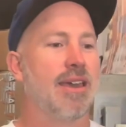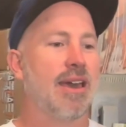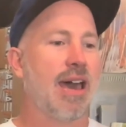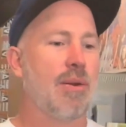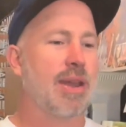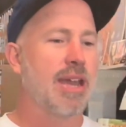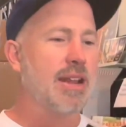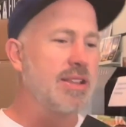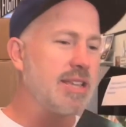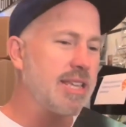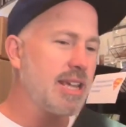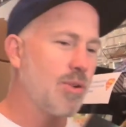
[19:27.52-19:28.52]
how I kind of
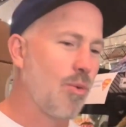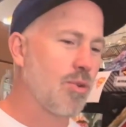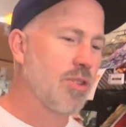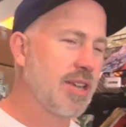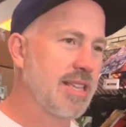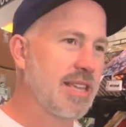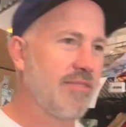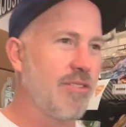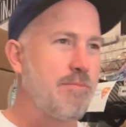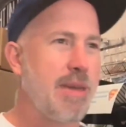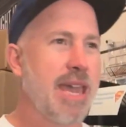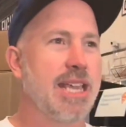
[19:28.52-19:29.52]
decide to order things, if it
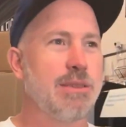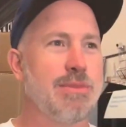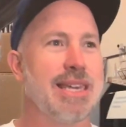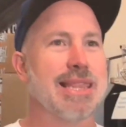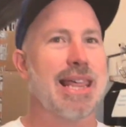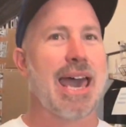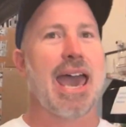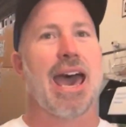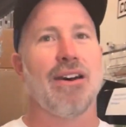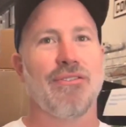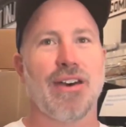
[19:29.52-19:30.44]
makes me laugh,